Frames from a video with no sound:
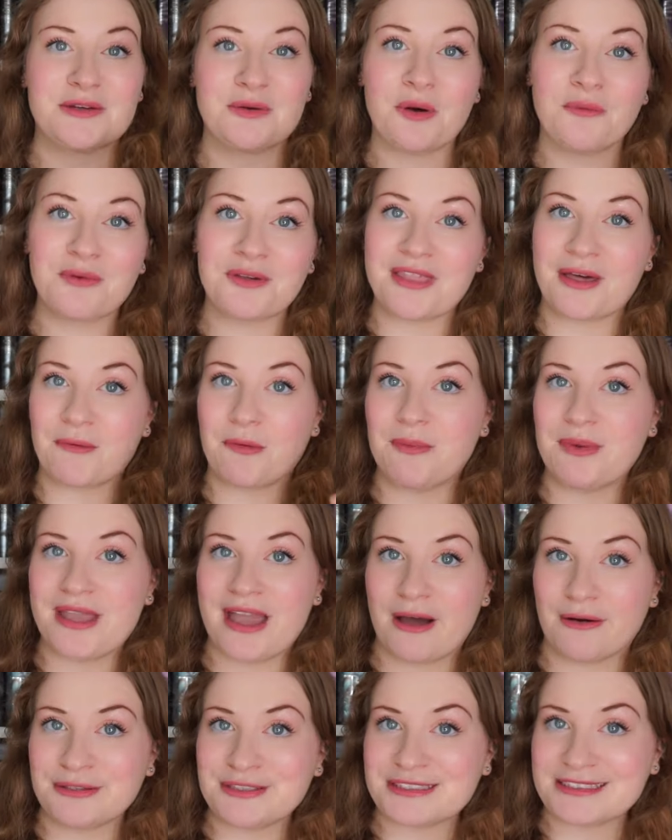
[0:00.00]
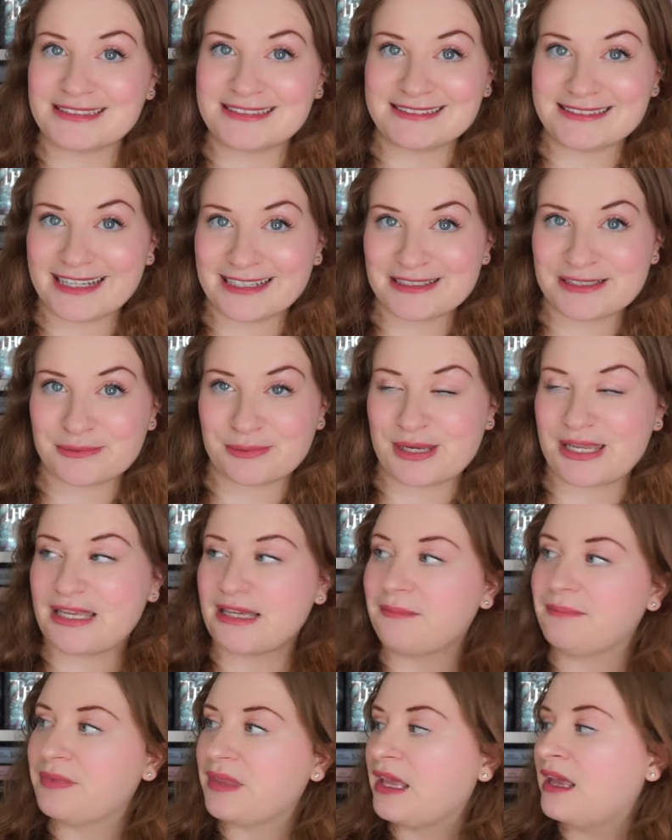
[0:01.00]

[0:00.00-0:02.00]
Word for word: So hopefully that will be out next week.